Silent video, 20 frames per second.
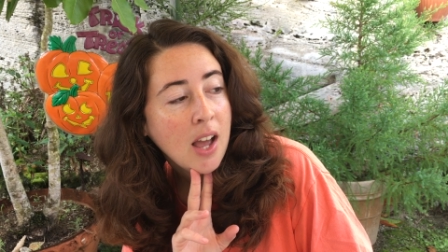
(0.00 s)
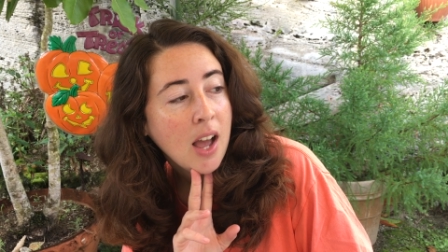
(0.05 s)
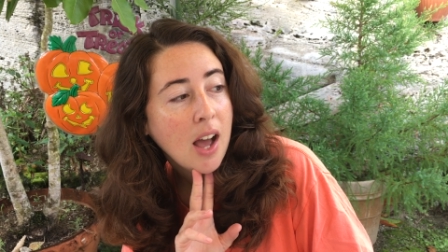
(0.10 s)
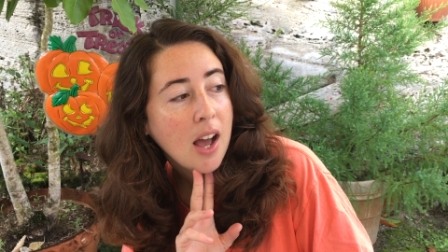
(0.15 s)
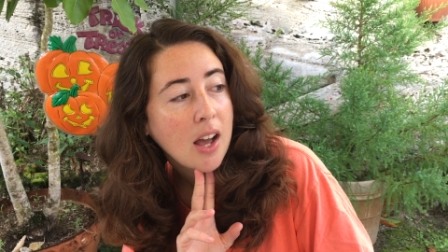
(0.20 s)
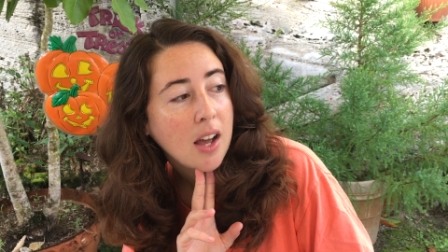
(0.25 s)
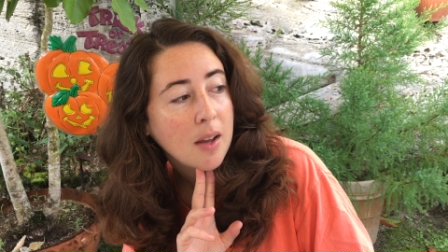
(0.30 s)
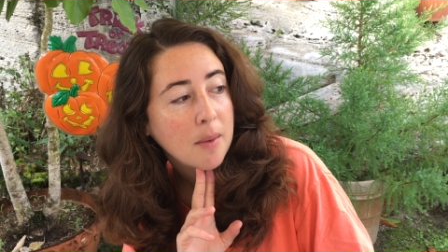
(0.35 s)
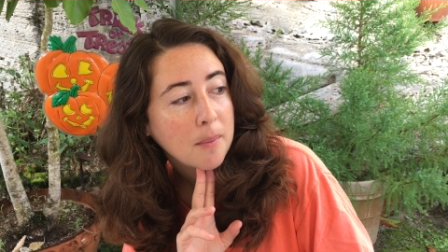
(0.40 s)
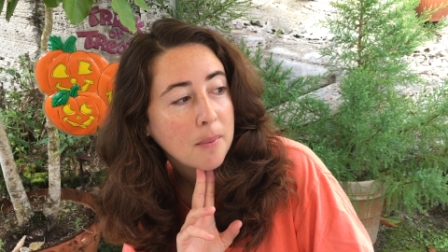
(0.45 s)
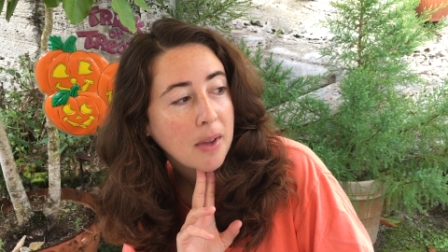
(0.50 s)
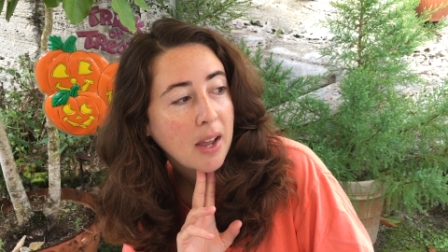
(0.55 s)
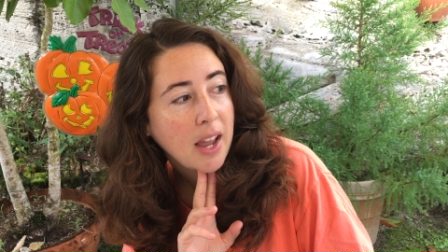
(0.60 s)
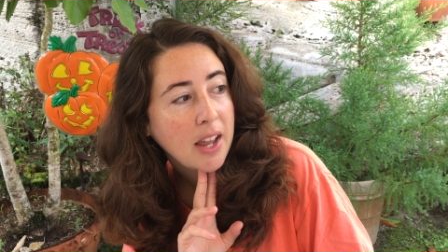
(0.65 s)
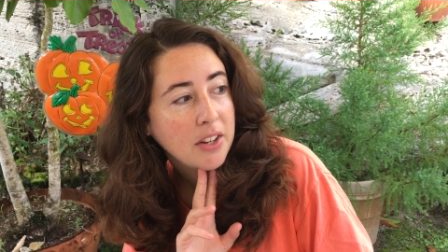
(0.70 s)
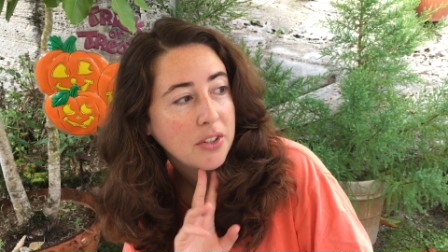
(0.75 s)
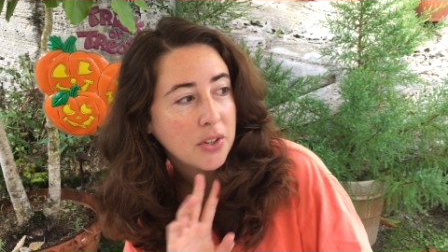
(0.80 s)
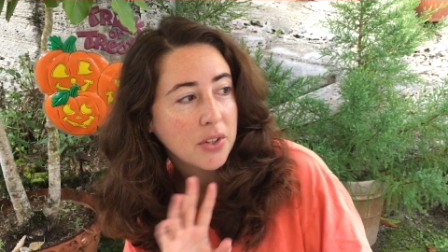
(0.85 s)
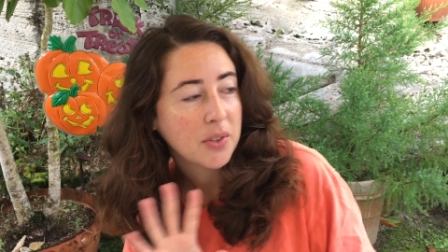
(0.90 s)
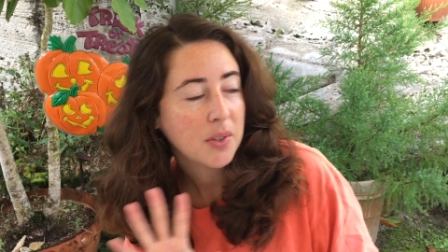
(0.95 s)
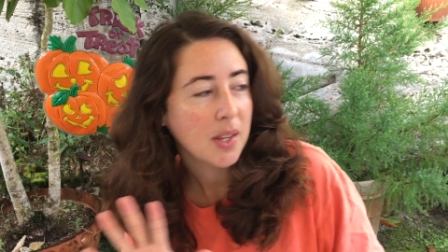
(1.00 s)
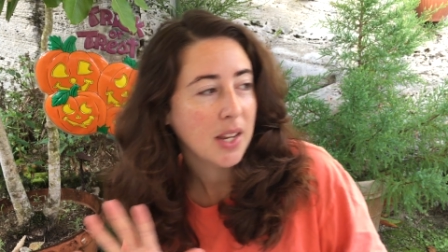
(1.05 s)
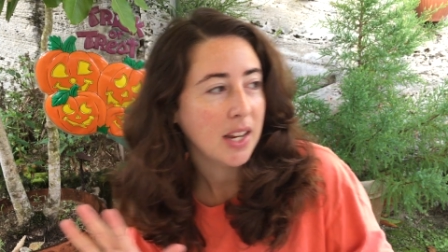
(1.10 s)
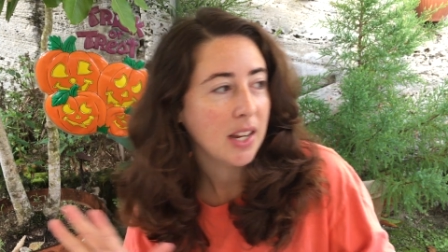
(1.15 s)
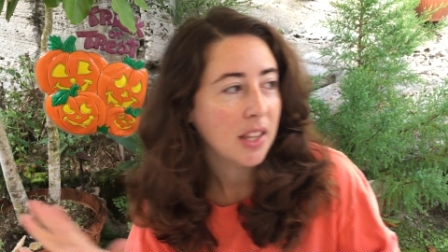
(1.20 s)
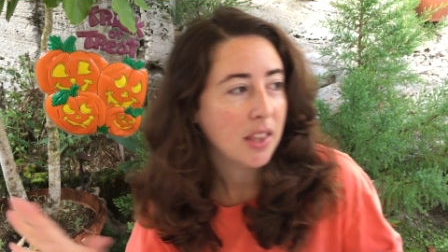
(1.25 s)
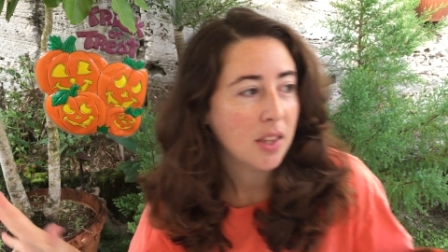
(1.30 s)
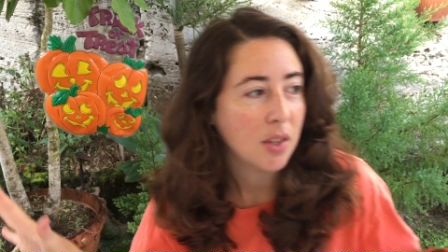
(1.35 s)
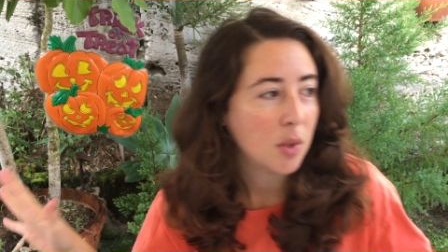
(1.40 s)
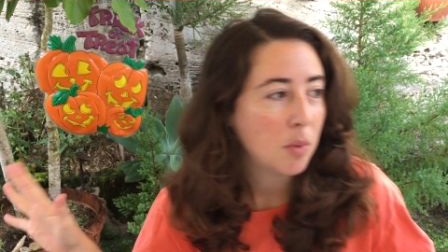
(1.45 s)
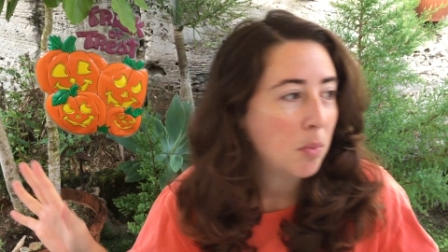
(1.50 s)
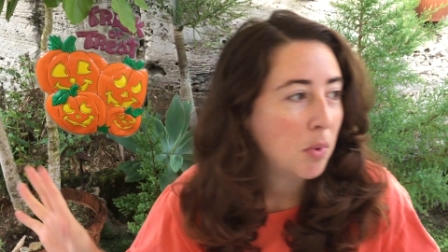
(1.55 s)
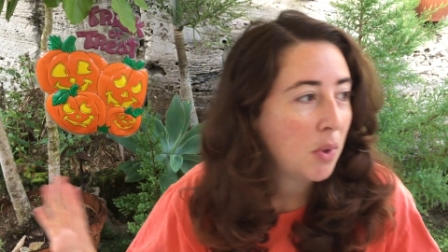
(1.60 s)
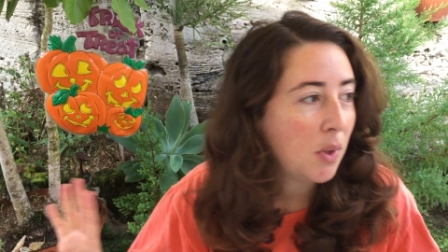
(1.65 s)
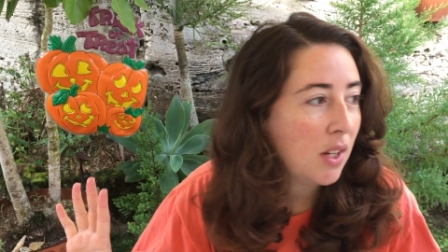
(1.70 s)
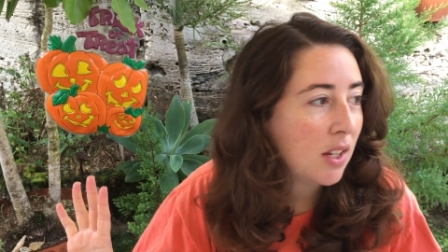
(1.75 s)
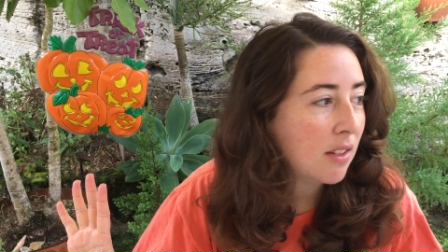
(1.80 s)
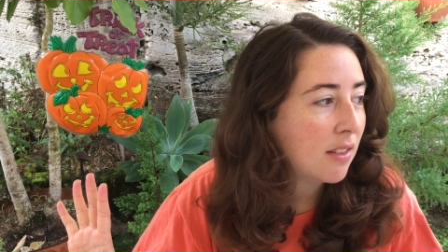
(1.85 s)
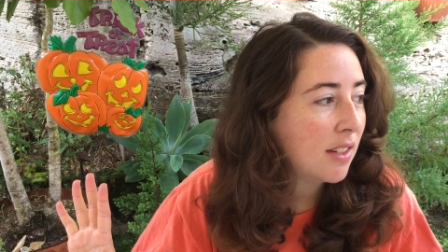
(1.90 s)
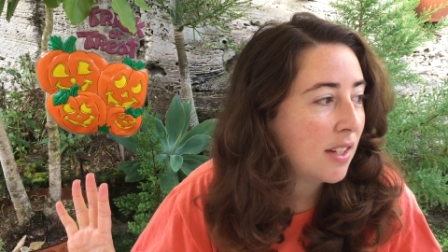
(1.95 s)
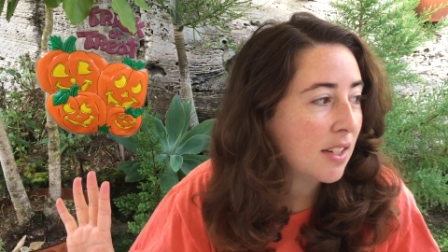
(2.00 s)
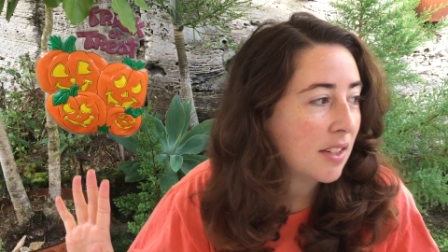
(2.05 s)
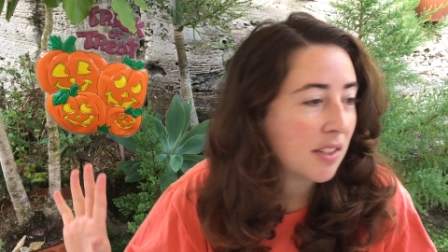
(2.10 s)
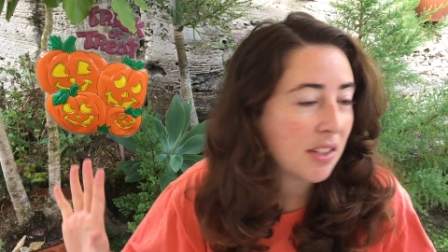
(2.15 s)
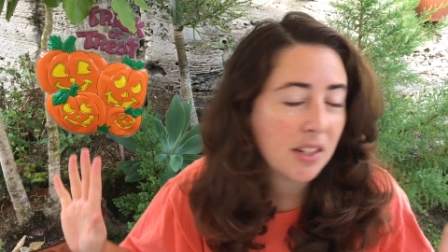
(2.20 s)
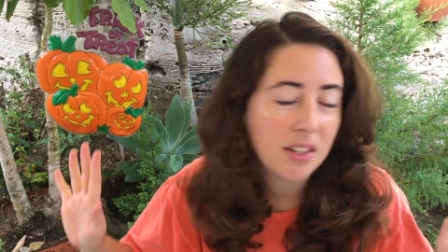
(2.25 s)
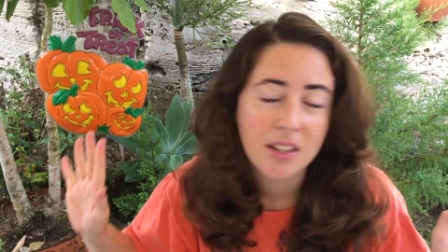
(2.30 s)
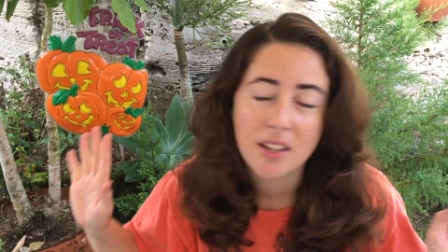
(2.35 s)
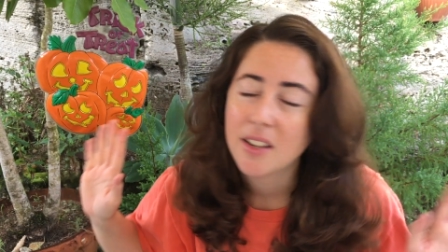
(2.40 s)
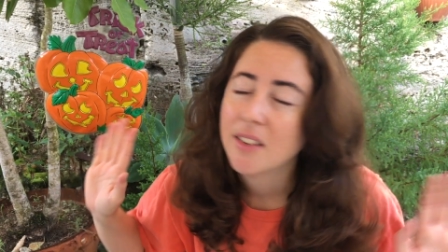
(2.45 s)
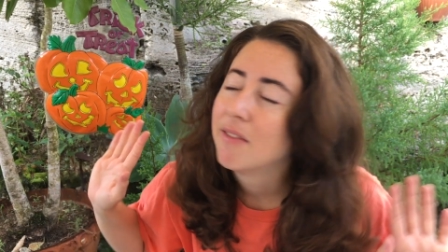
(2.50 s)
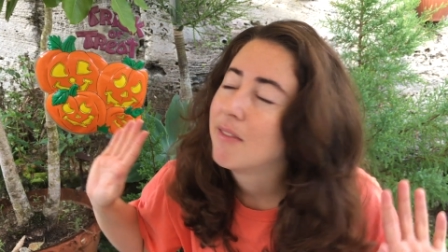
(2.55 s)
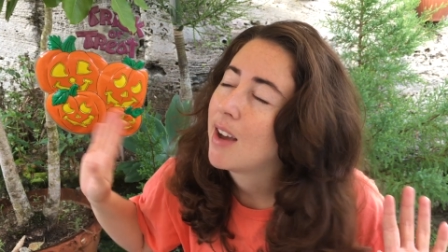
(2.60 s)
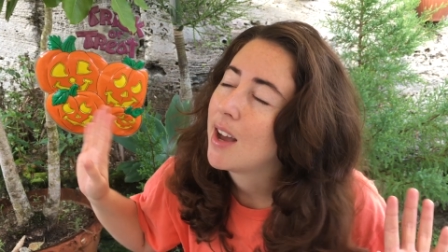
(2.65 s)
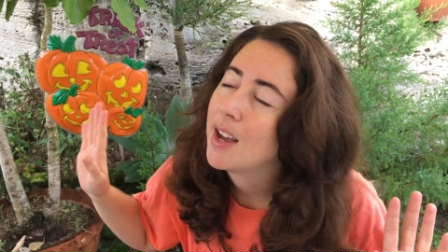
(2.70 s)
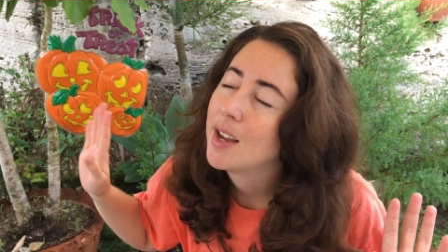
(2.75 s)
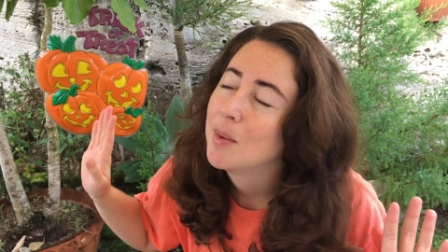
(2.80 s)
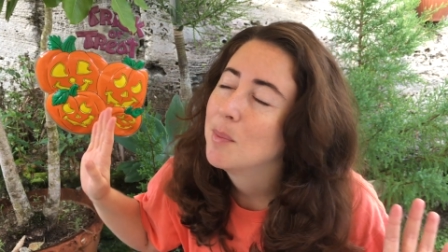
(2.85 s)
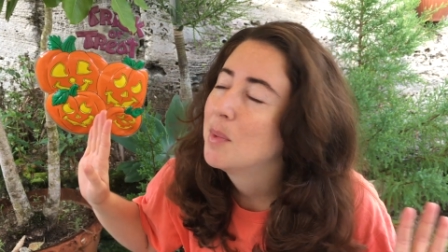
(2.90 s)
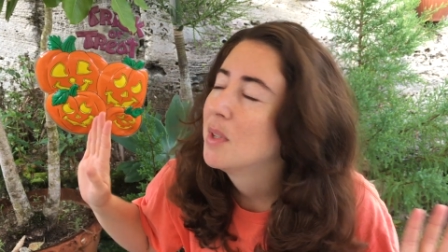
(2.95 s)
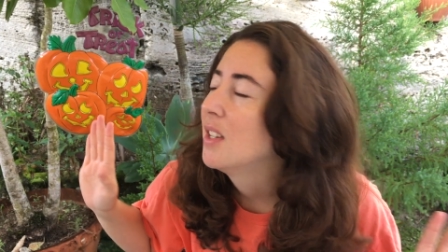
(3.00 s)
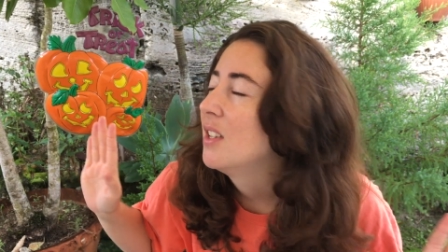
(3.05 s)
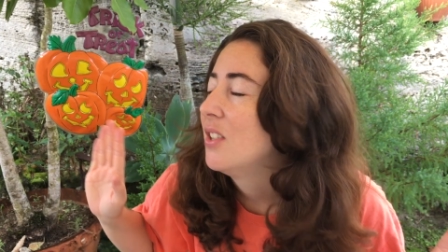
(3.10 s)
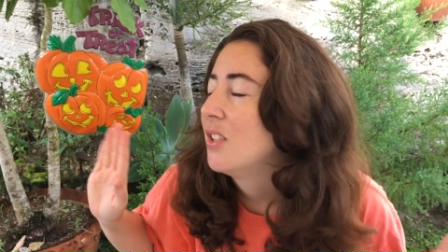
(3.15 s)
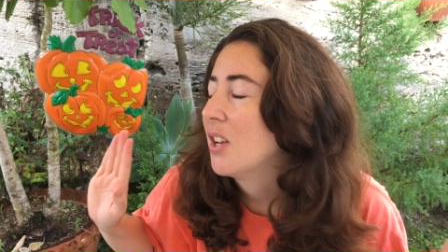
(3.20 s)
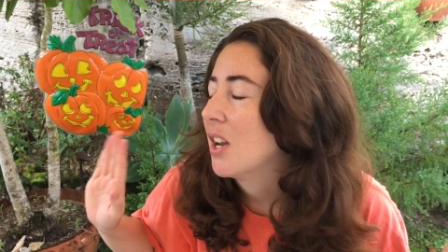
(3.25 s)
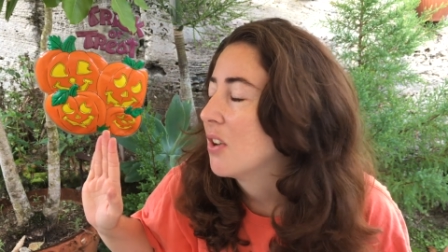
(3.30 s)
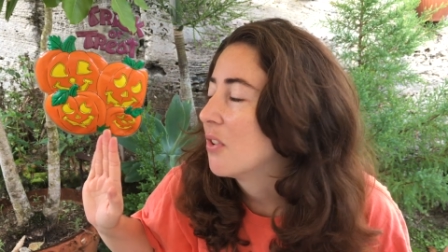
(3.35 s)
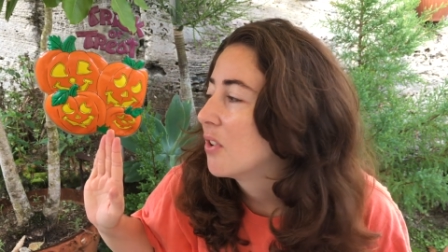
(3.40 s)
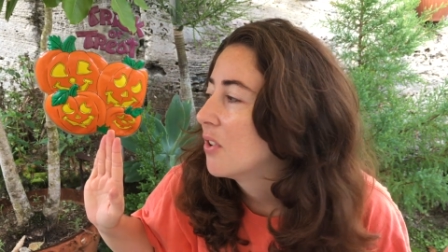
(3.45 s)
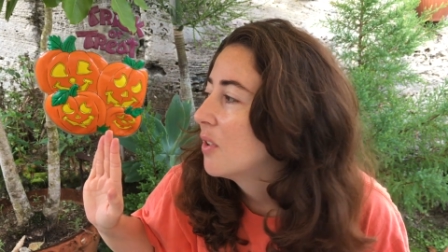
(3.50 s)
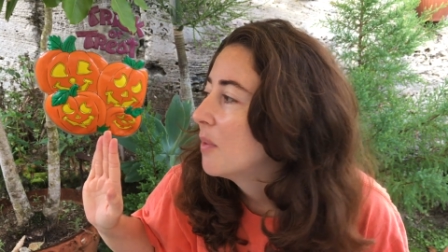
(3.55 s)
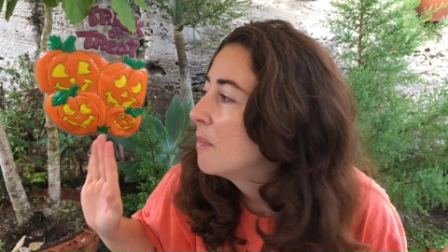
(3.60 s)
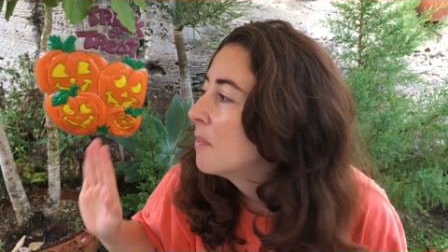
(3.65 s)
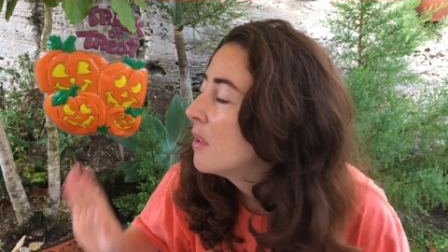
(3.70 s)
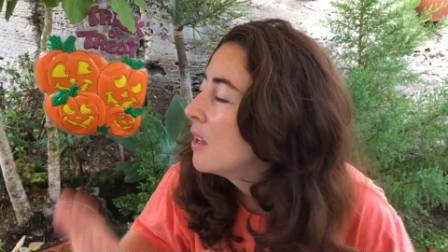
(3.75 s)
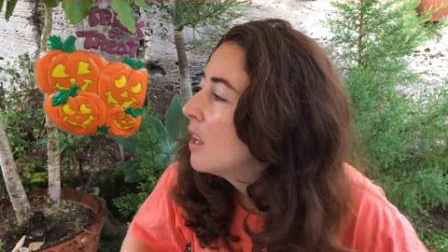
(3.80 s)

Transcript: And just like the spooky season vibes in general.